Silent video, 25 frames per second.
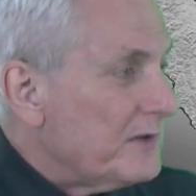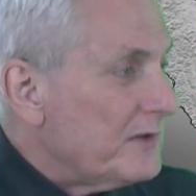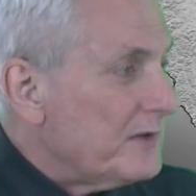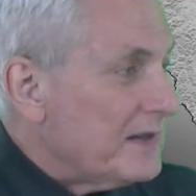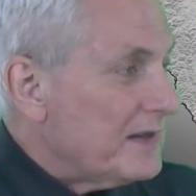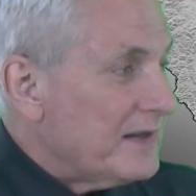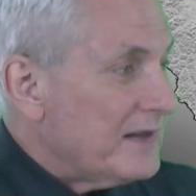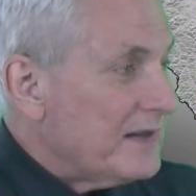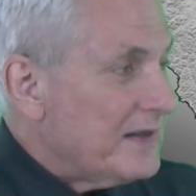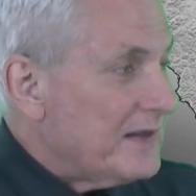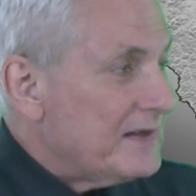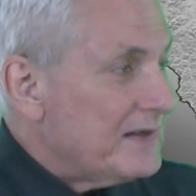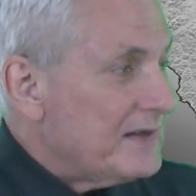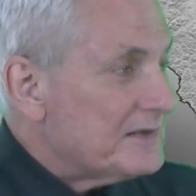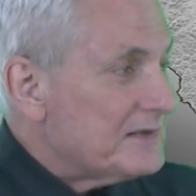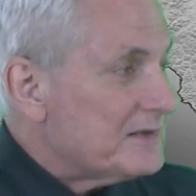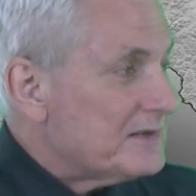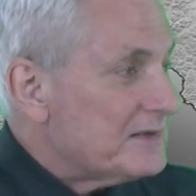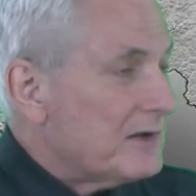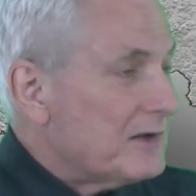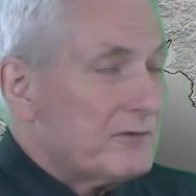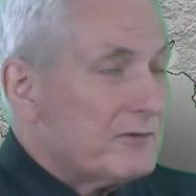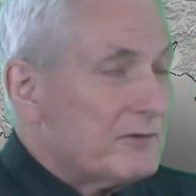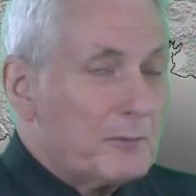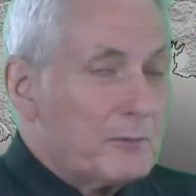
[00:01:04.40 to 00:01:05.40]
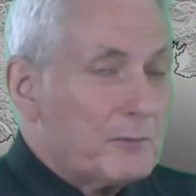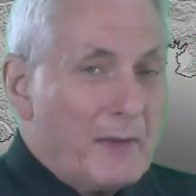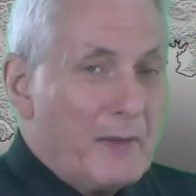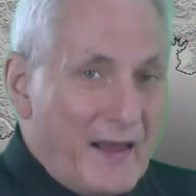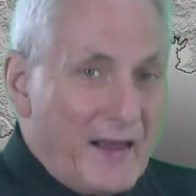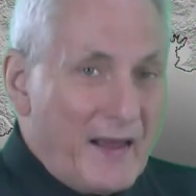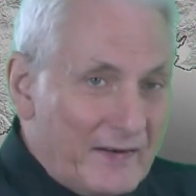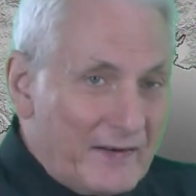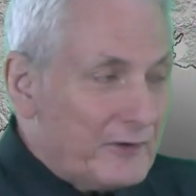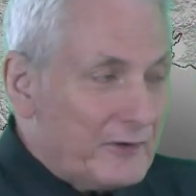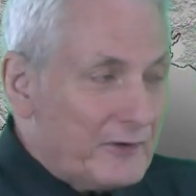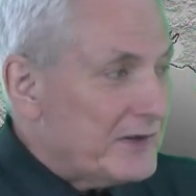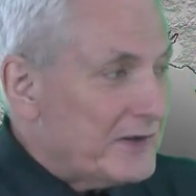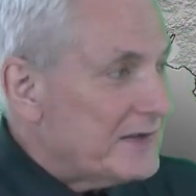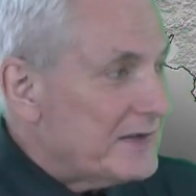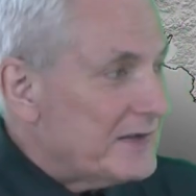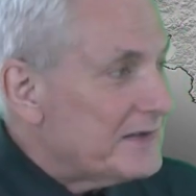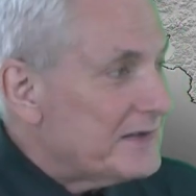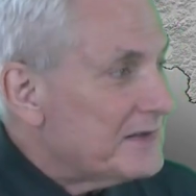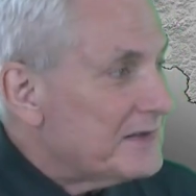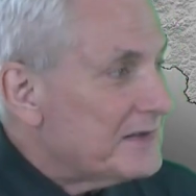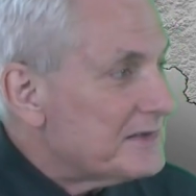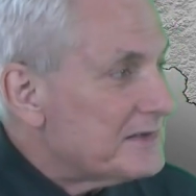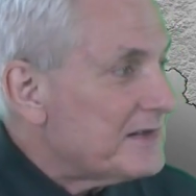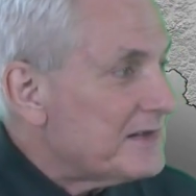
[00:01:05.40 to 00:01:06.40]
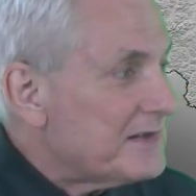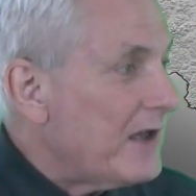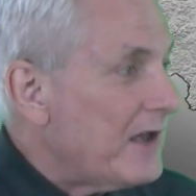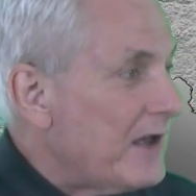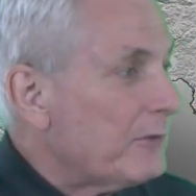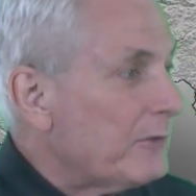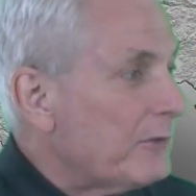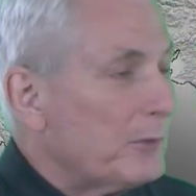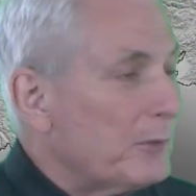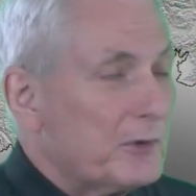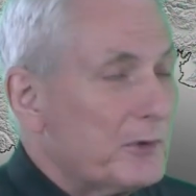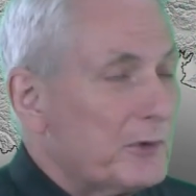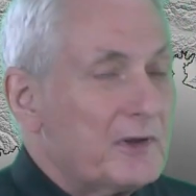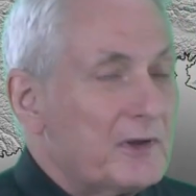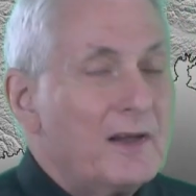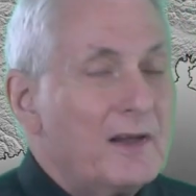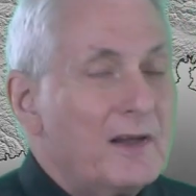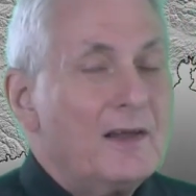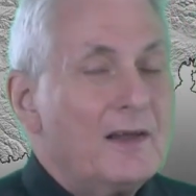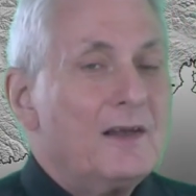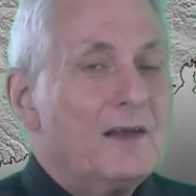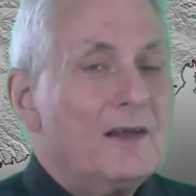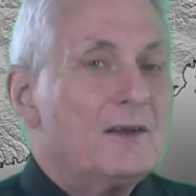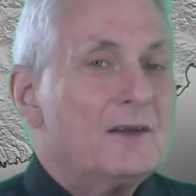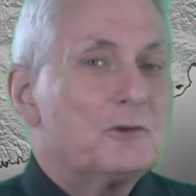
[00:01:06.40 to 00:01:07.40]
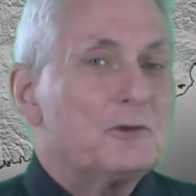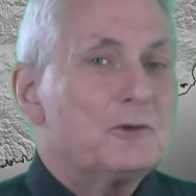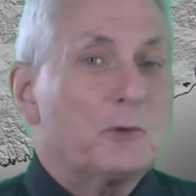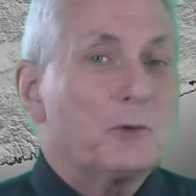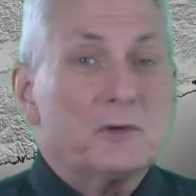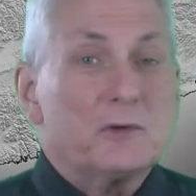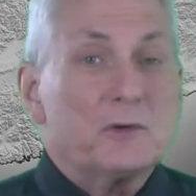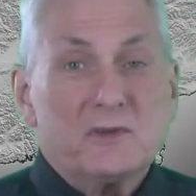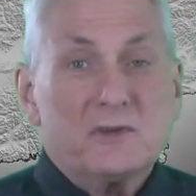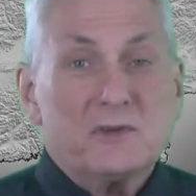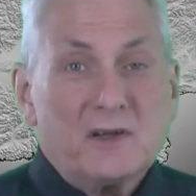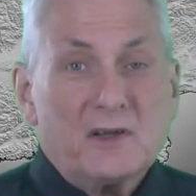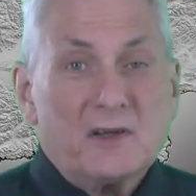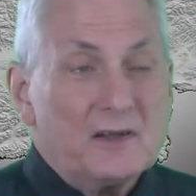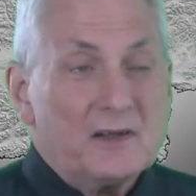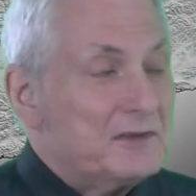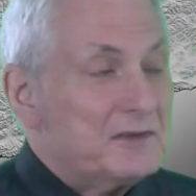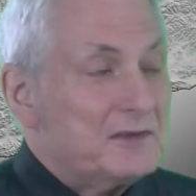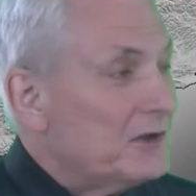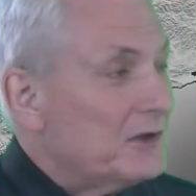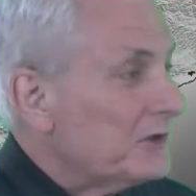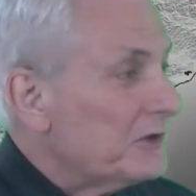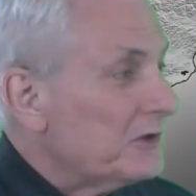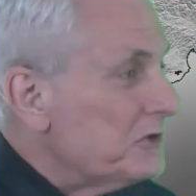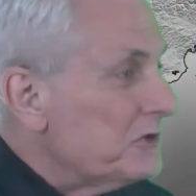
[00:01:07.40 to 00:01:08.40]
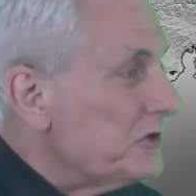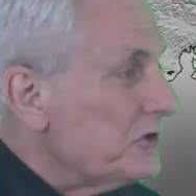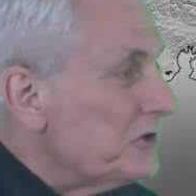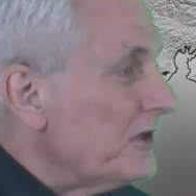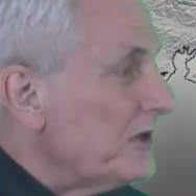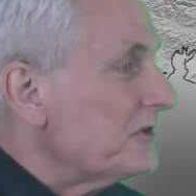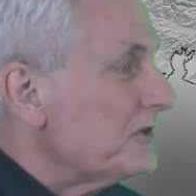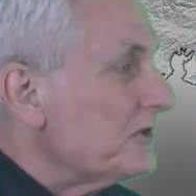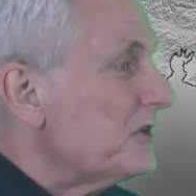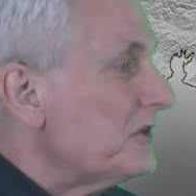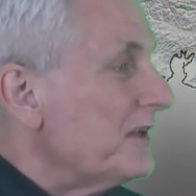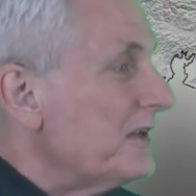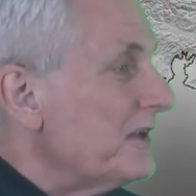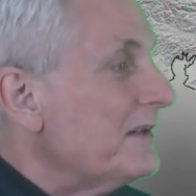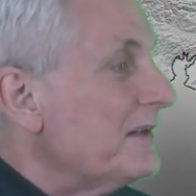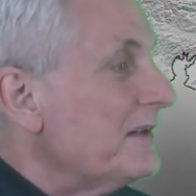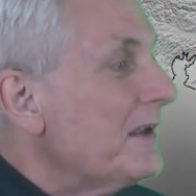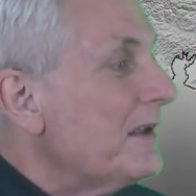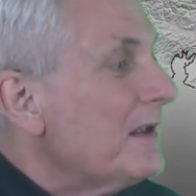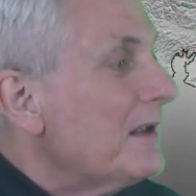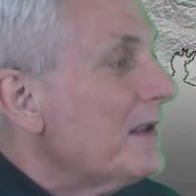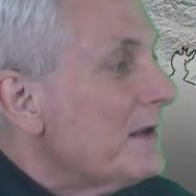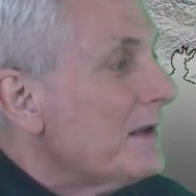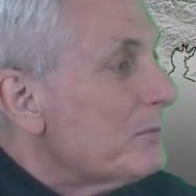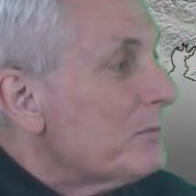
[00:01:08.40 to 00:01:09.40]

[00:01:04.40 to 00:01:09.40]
to the east from that area southward toward uh, Delta Junction,